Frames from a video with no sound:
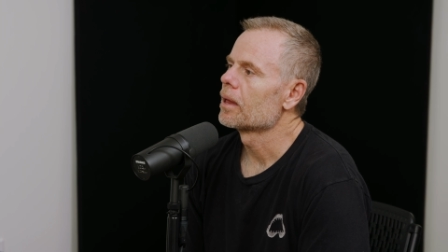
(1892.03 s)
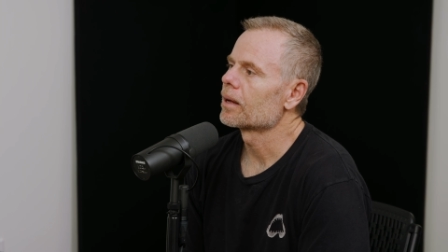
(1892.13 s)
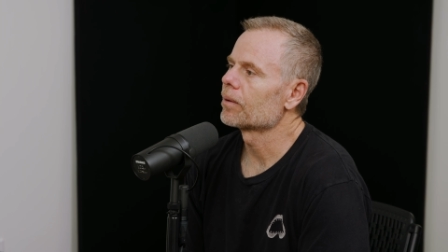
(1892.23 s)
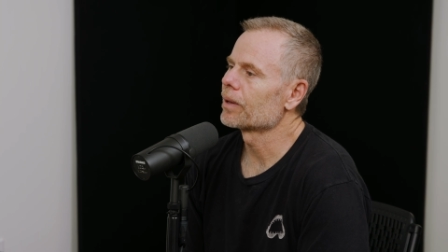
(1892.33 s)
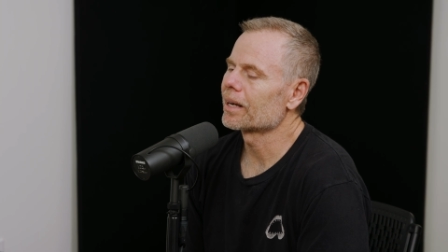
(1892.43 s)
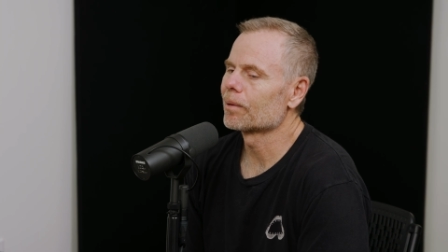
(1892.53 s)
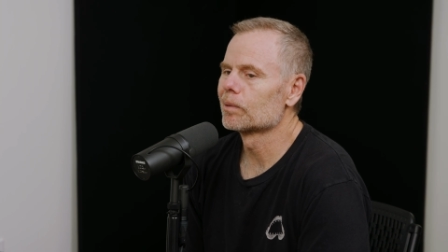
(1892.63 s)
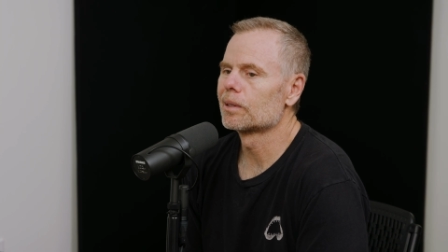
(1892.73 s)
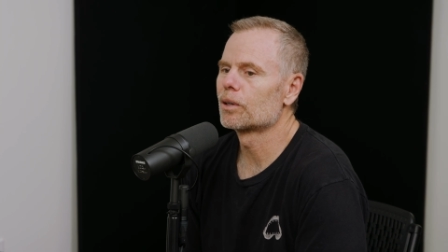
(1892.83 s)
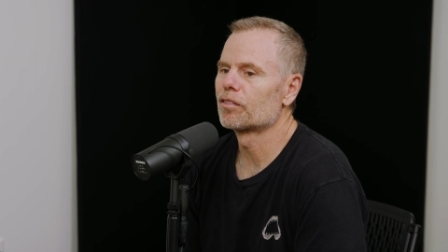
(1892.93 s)
and I'm like, I
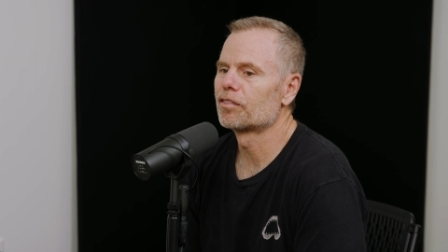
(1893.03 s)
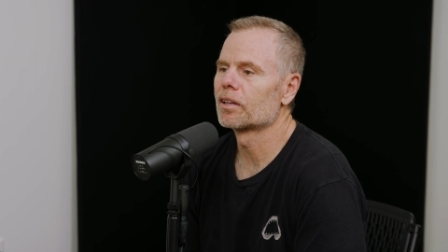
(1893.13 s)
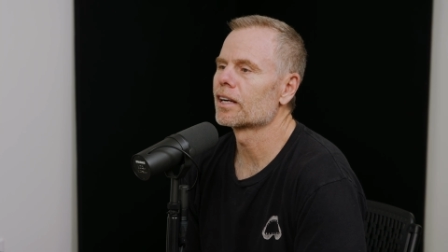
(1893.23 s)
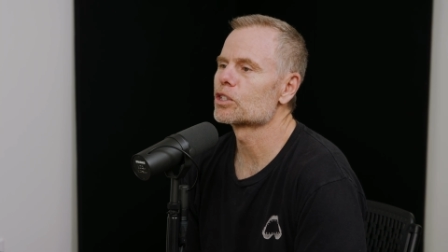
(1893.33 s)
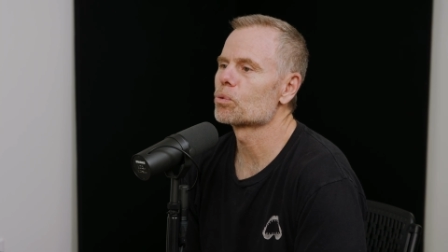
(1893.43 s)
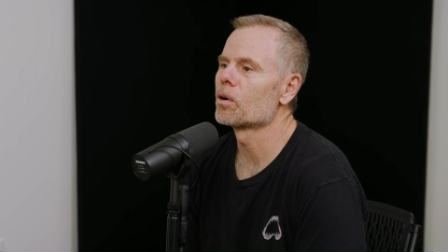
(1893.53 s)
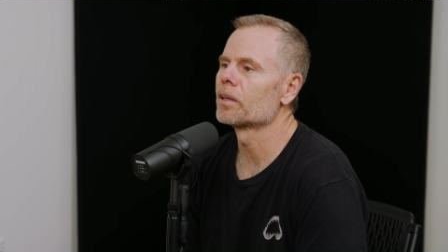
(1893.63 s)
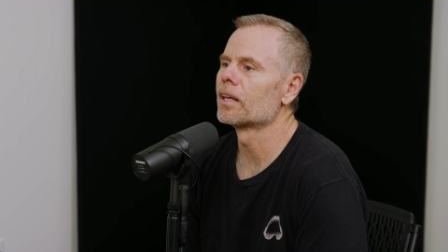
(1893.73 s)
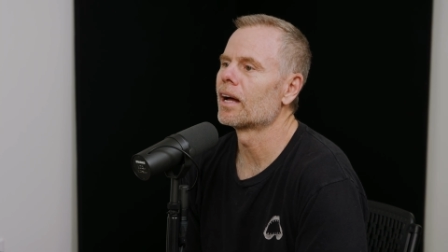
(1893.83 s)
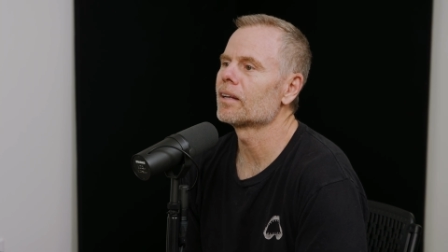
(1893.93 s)
really don't feel like
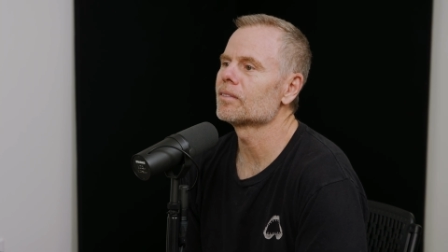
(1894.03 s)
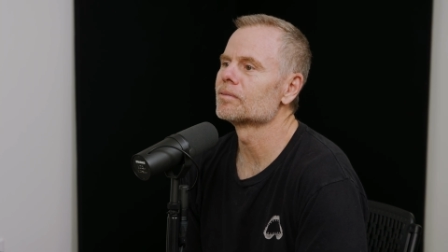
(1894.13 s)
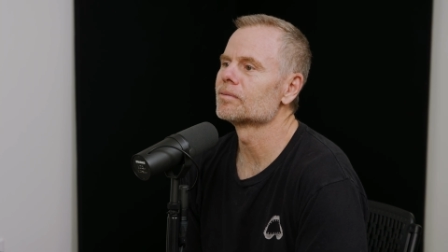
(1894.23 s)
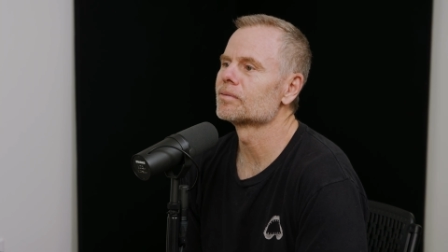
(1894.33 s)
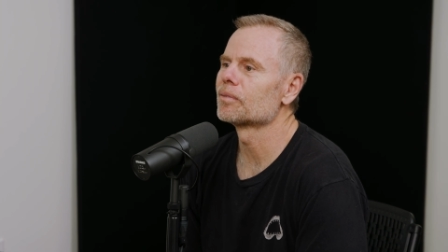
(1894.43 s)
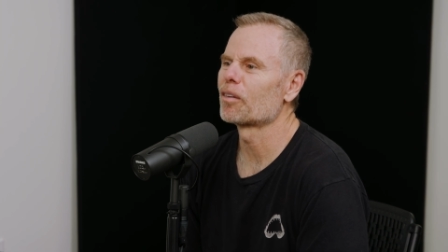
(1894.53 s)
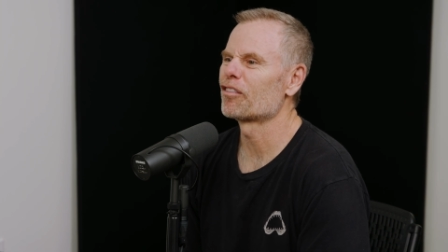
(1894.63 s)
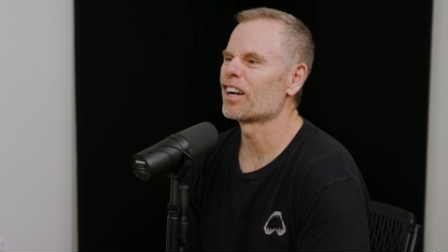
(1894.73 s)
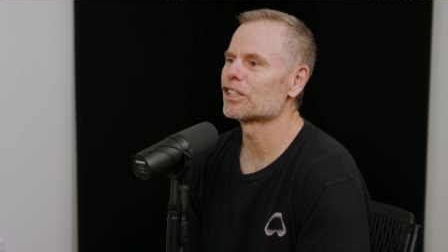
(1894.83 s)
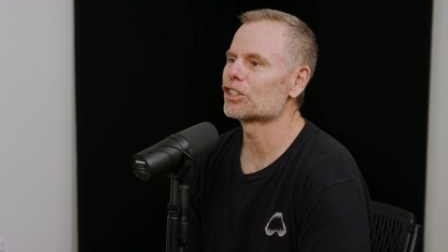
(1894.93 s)
swimming that. I'm
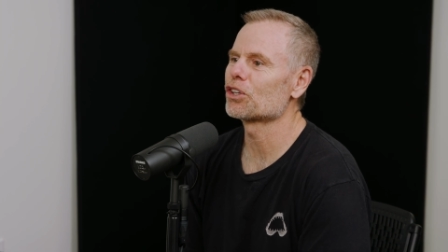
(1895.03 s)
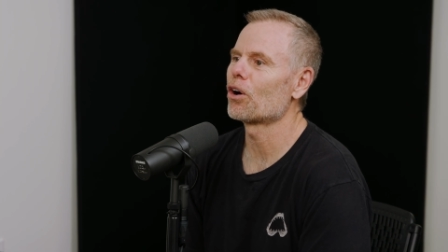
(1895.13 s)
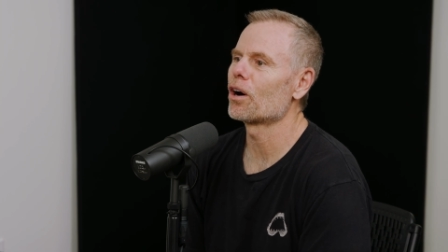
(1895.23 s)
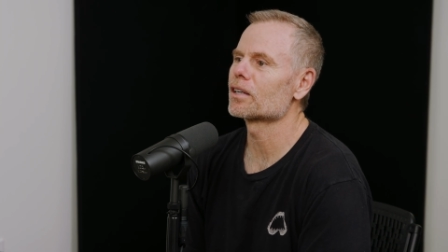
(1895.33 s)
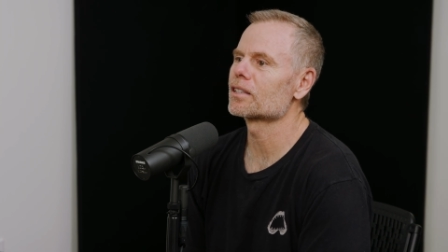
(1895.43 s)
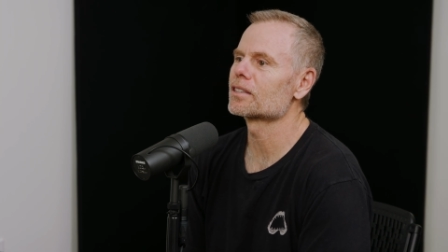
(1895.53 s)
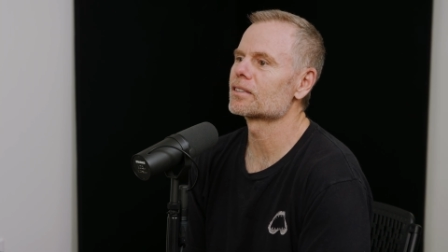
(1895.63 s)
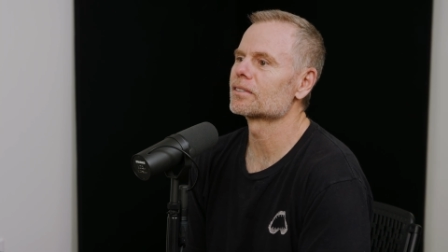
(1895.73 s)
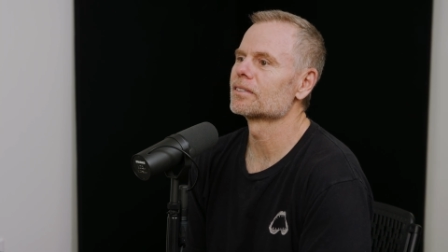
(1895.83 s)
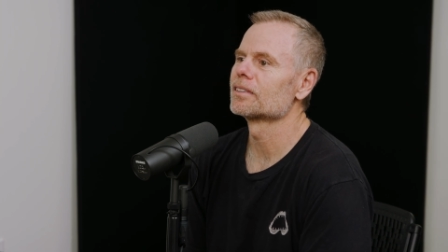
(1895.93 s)
afraid of
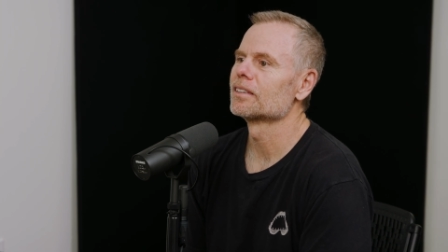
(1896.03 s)
sharks.